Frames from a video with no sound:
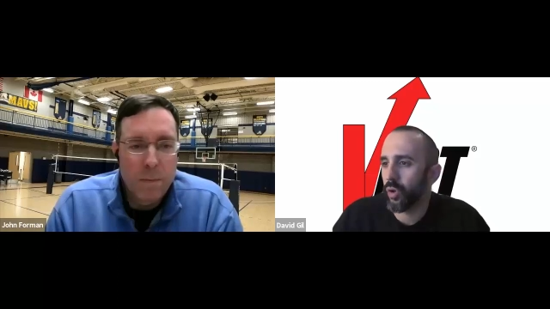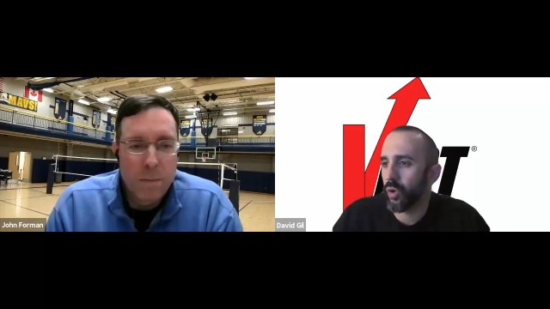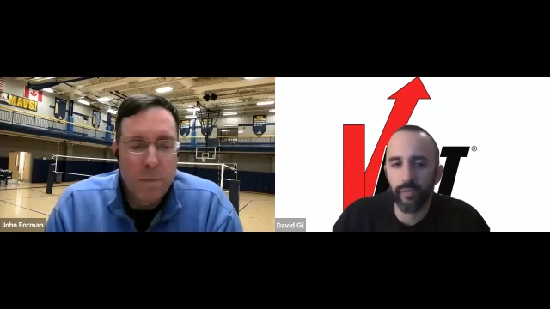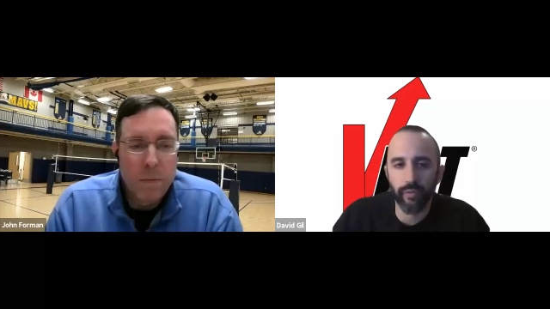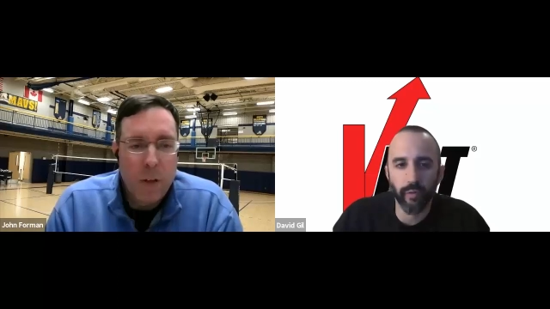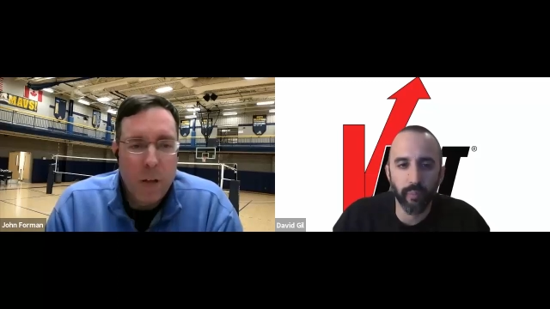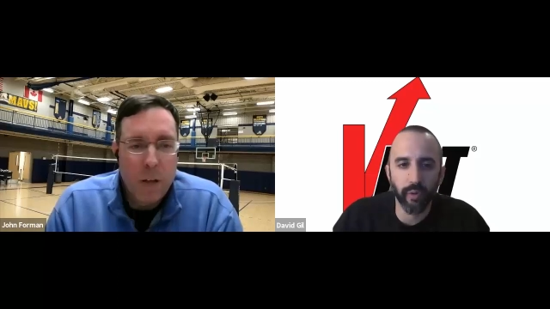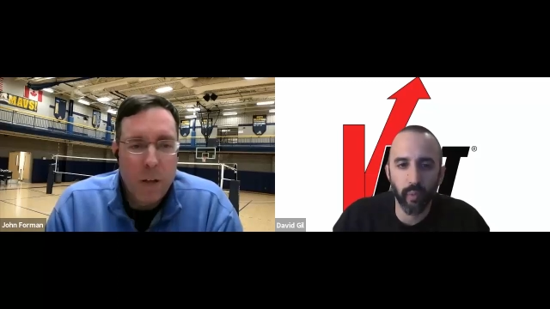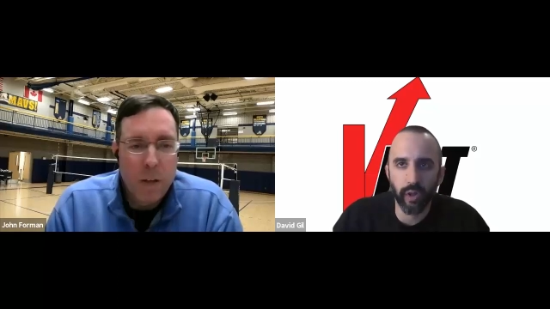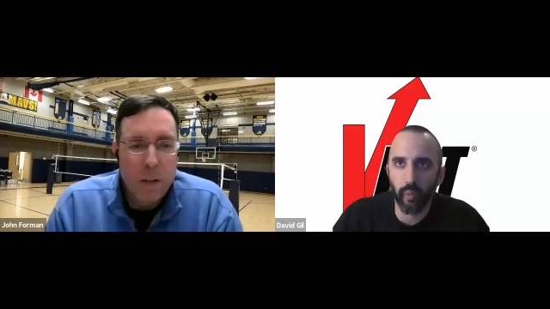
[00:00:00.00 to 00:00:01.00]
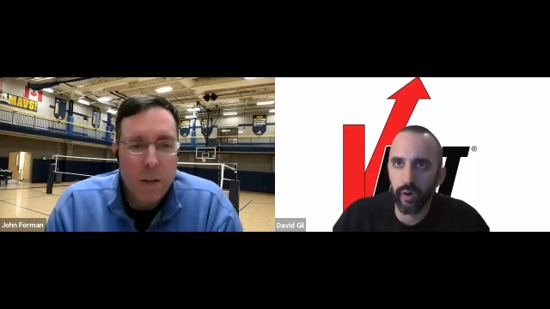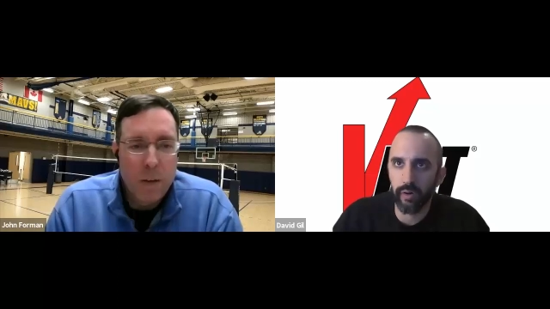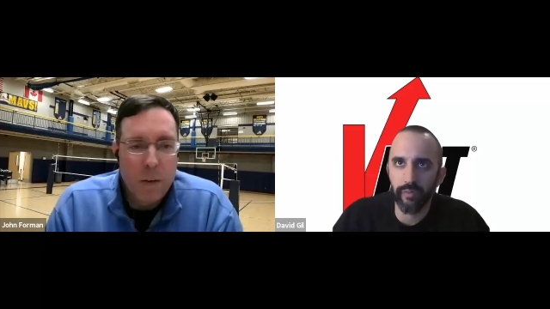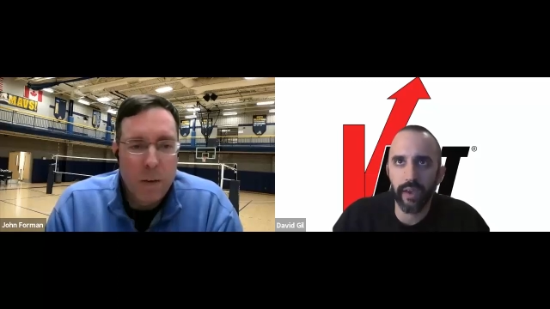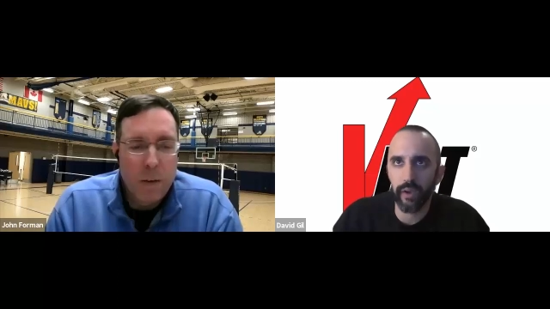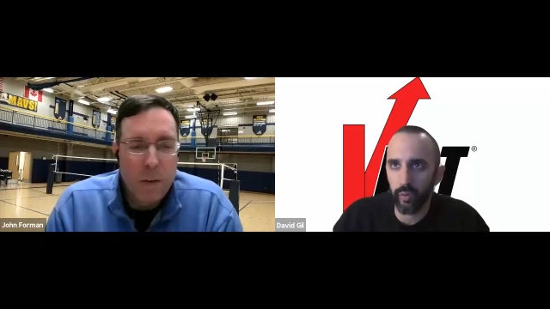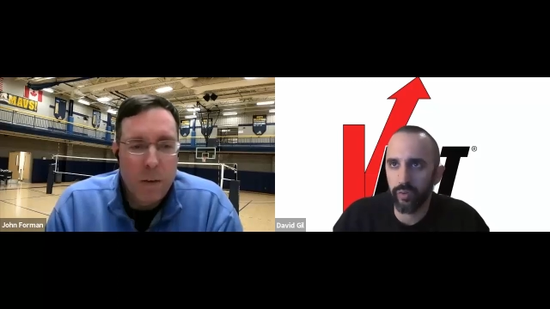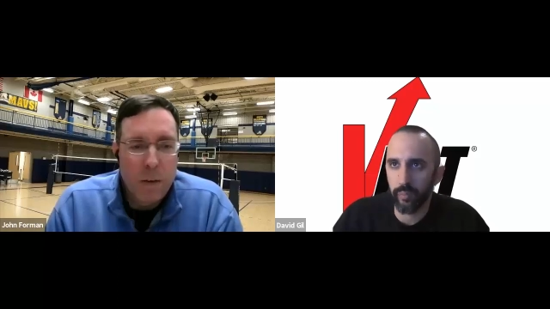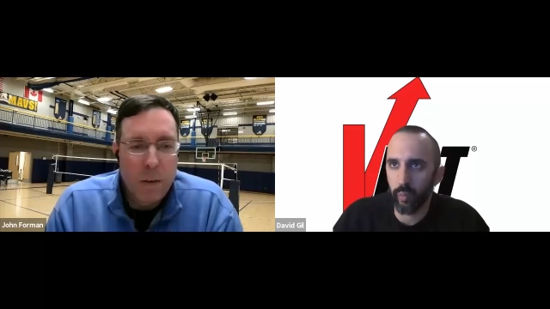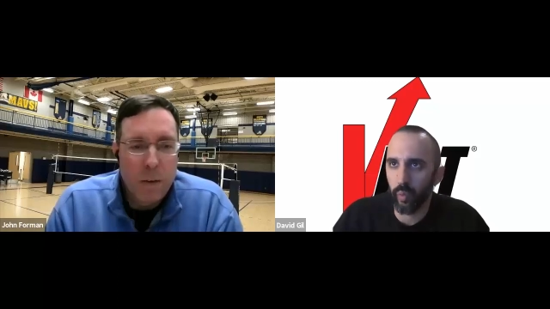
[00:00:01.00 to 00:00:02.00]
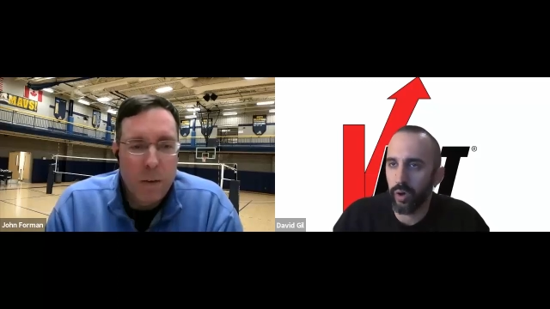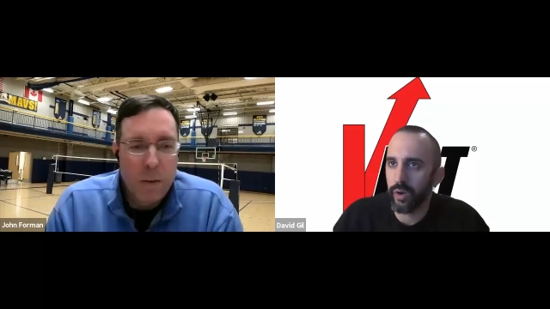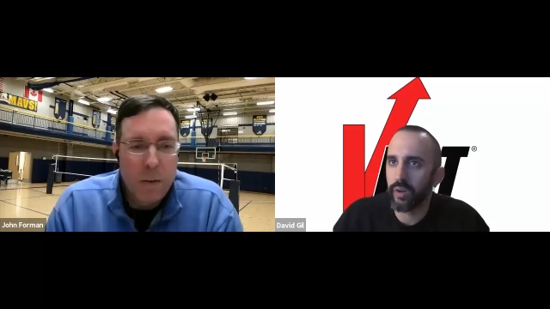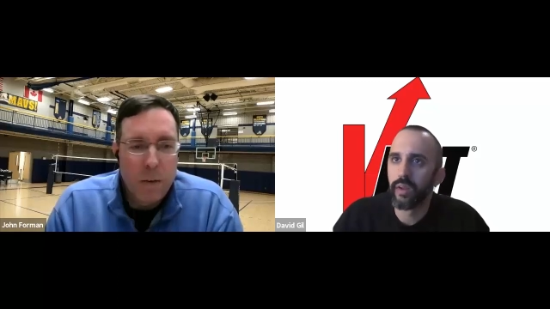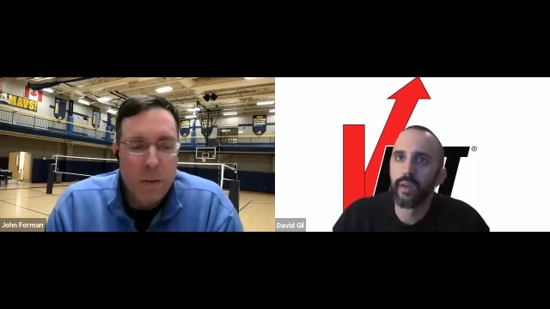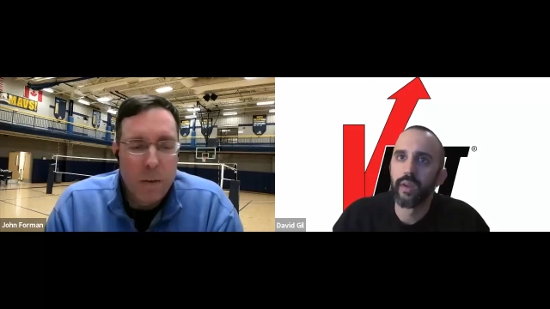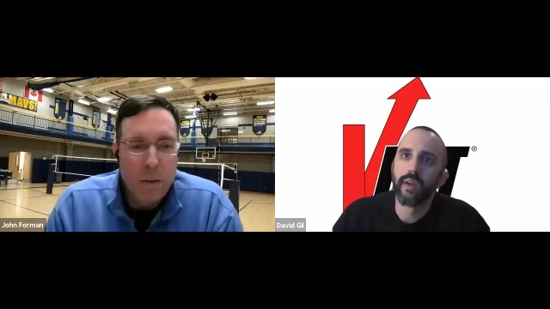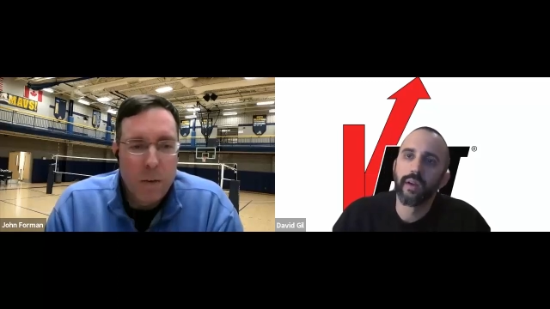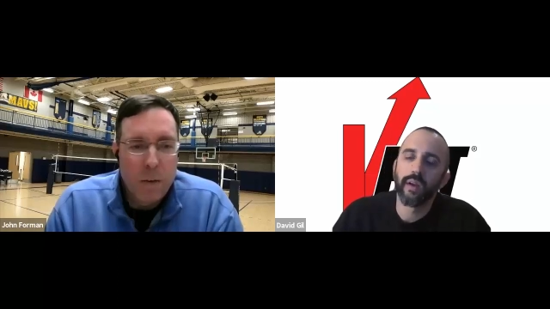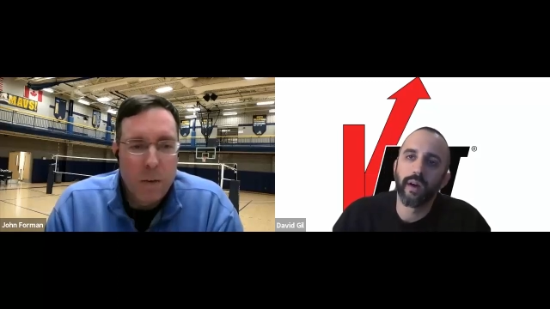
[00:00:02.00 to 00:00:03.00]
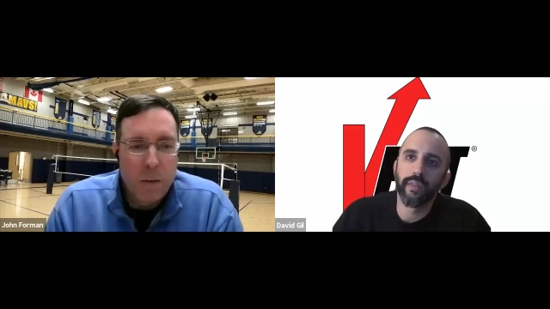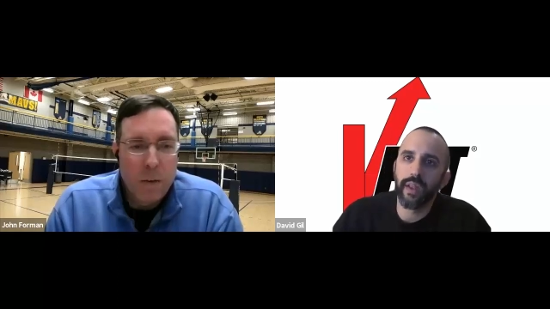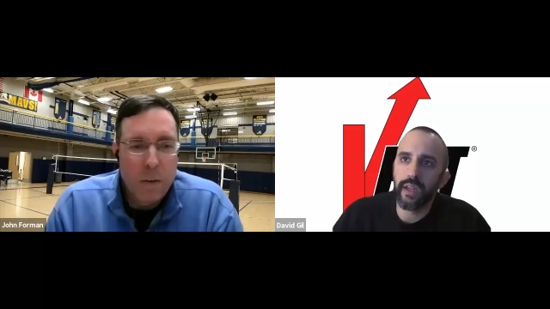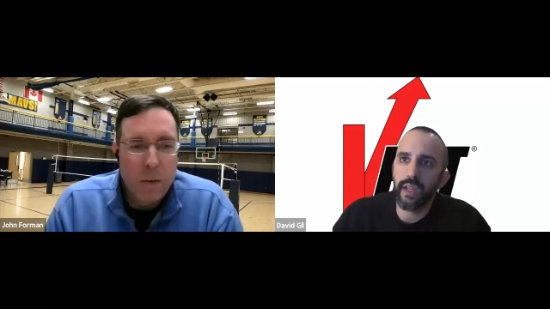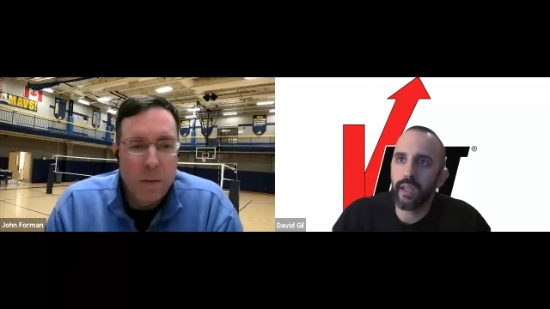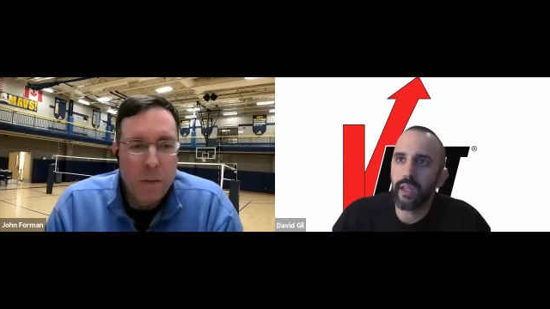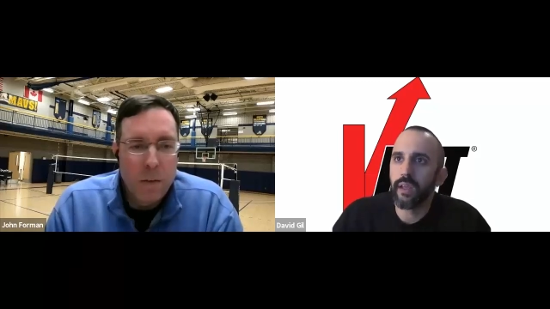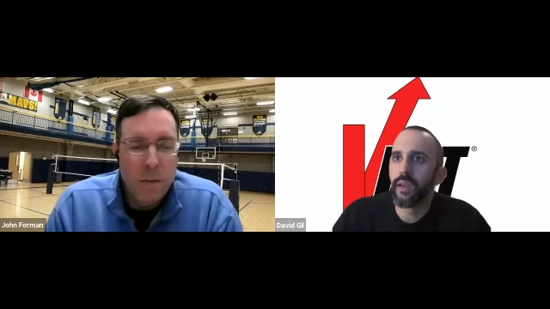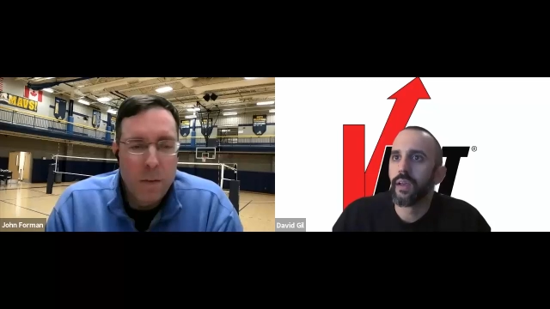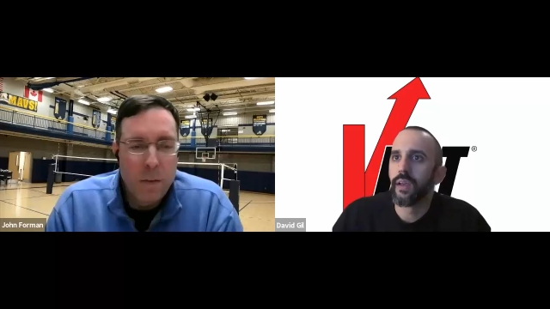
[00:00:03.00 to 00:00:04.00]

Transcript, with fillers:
Speaker 1: all stuff you're pretty well aware of. Ankles number one, uh, then knee.